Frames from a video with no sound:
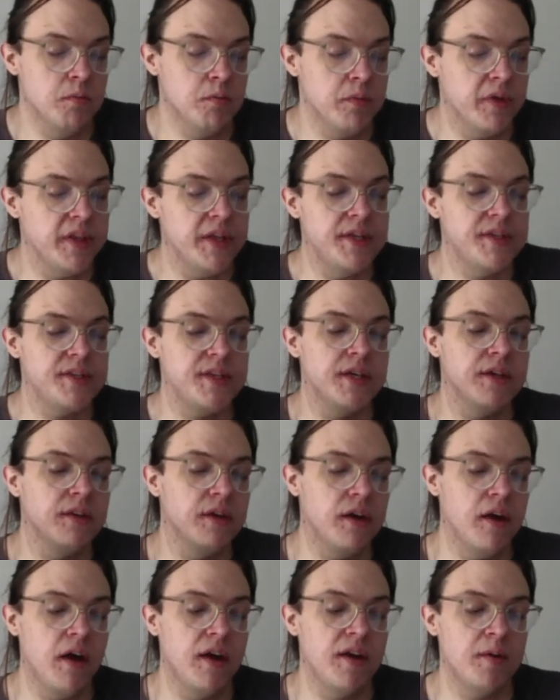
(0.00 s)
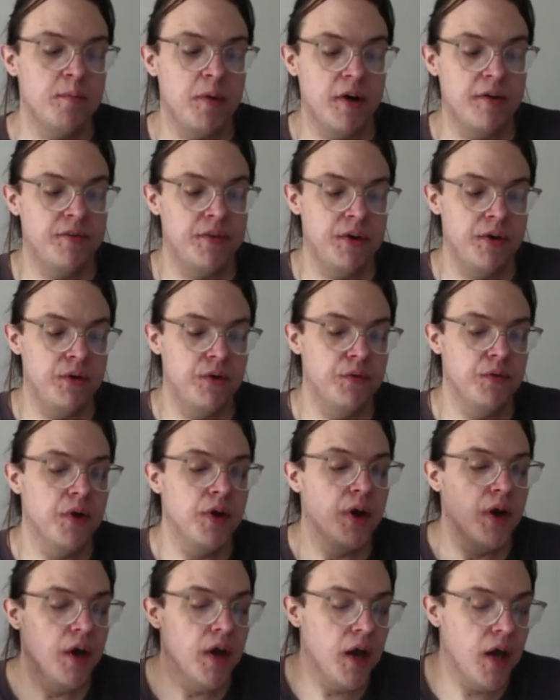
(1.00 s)
Pleasing the God above you
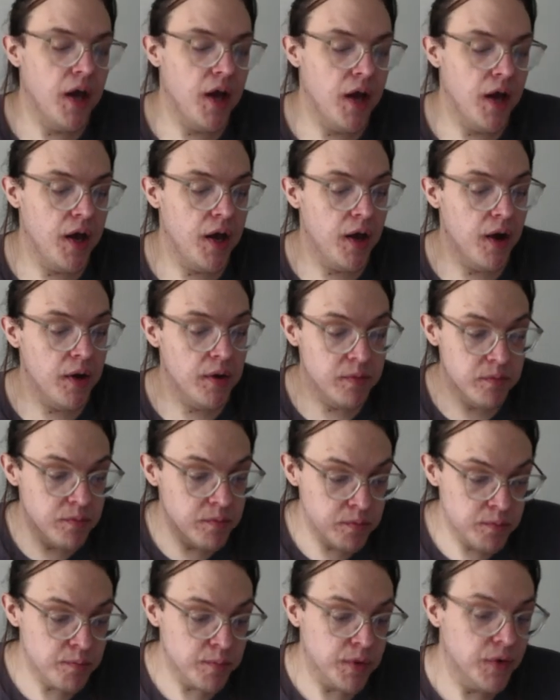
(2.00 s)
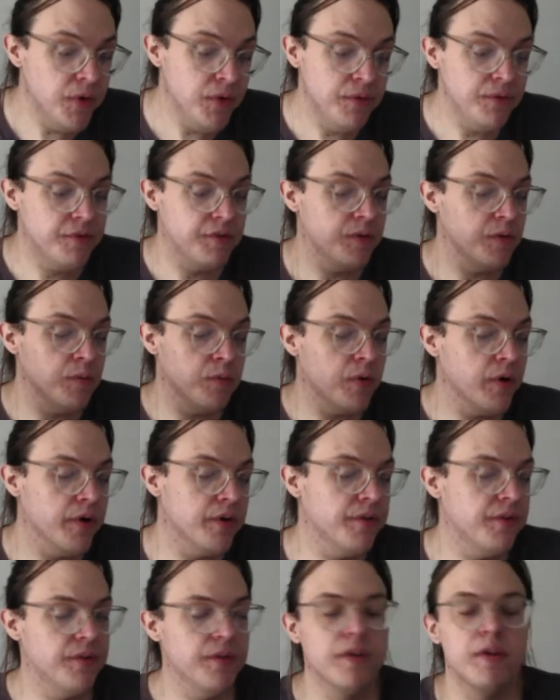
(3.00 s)
proves the
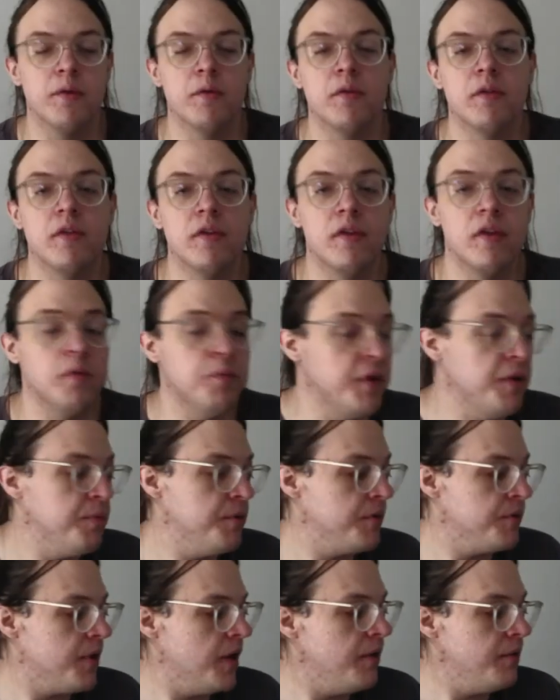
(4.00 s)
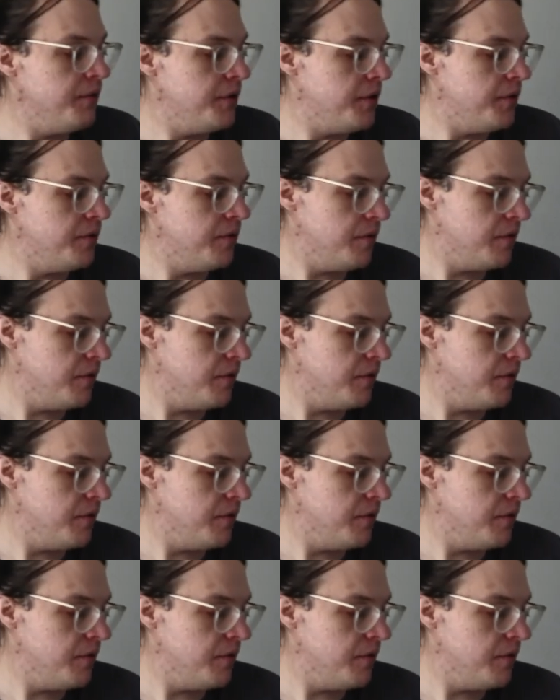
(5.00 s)
worth to the people around you.